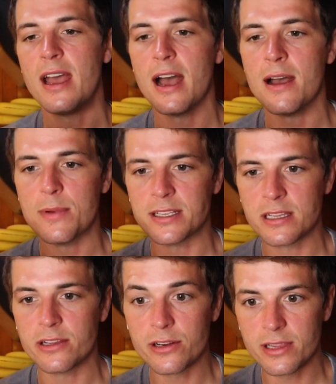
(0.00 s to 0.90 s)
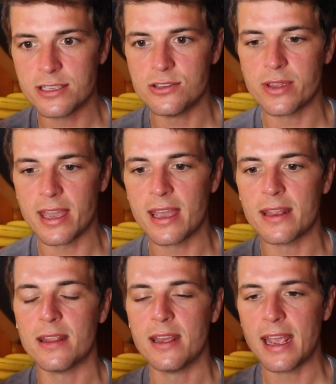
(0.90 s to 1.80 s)
as clearly as you
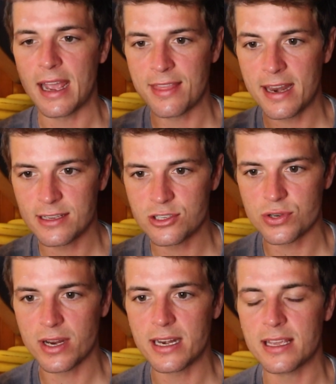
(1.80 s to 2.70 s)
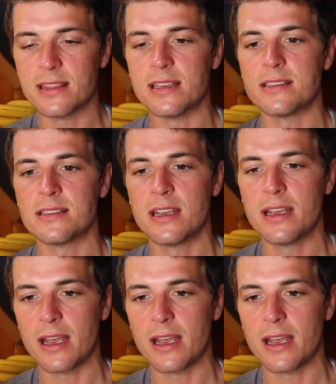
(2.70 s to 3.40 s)
can. And that is training this